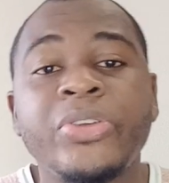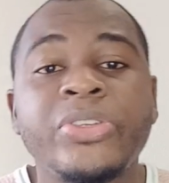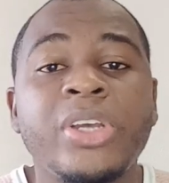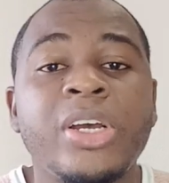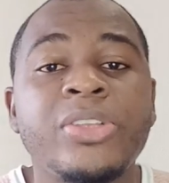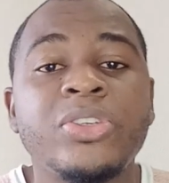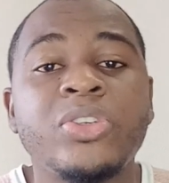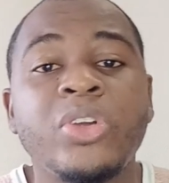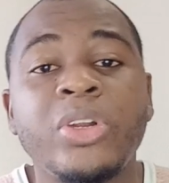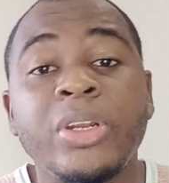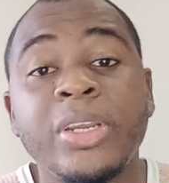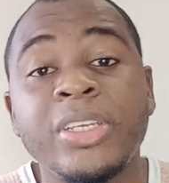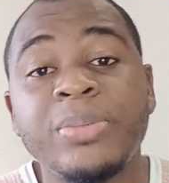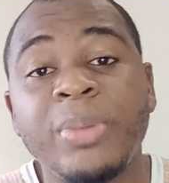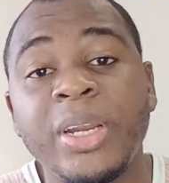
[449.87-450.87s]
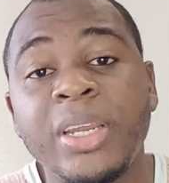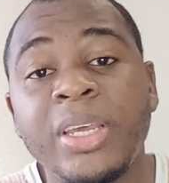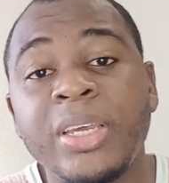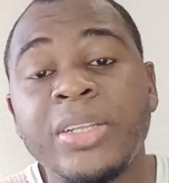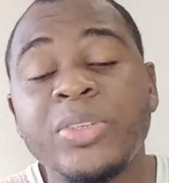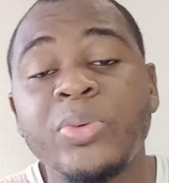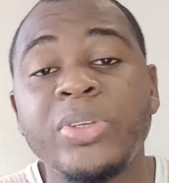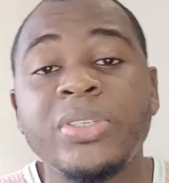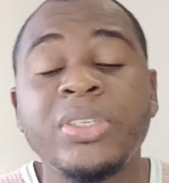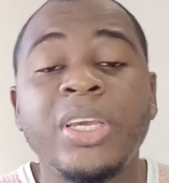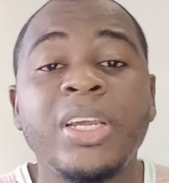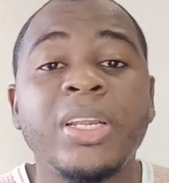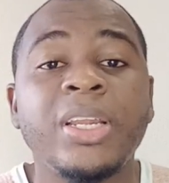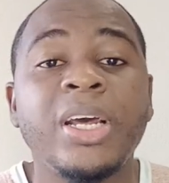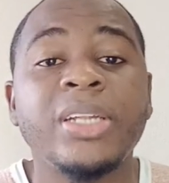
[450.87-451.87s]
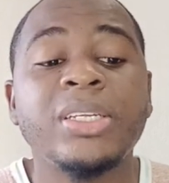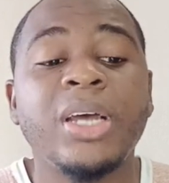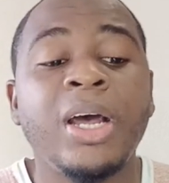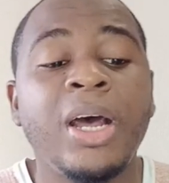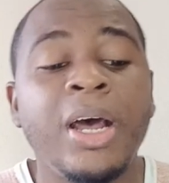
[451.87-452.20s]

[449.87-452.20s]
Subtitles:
is concerned, Desmond Haynes was saying that,